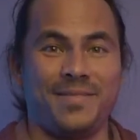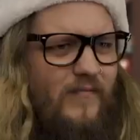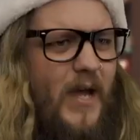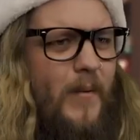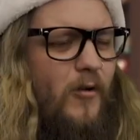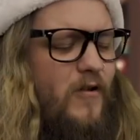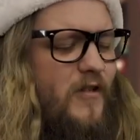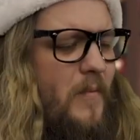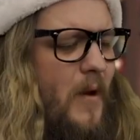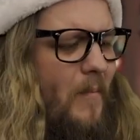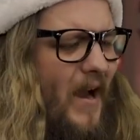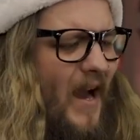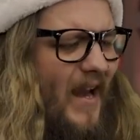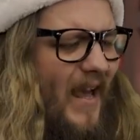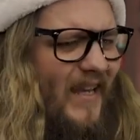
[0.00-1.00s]
That blows my
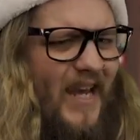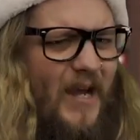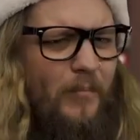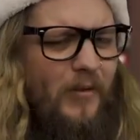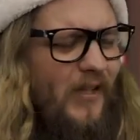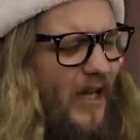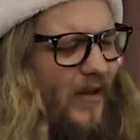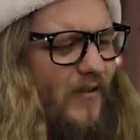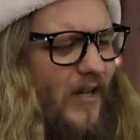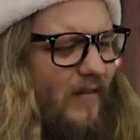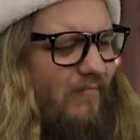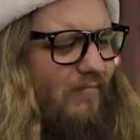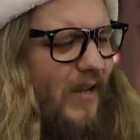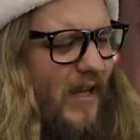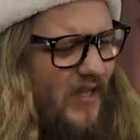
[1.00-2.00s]
mind. I can't believe it.
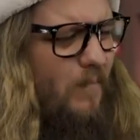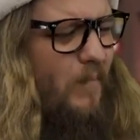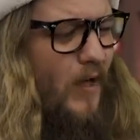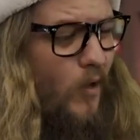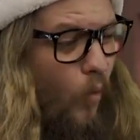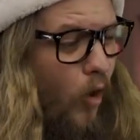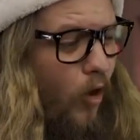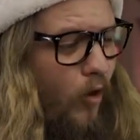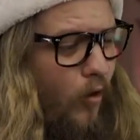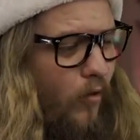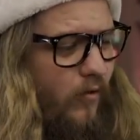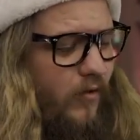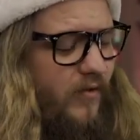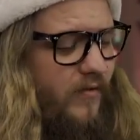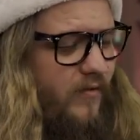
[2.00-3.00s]
That's a big
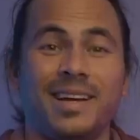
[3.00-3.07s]
world.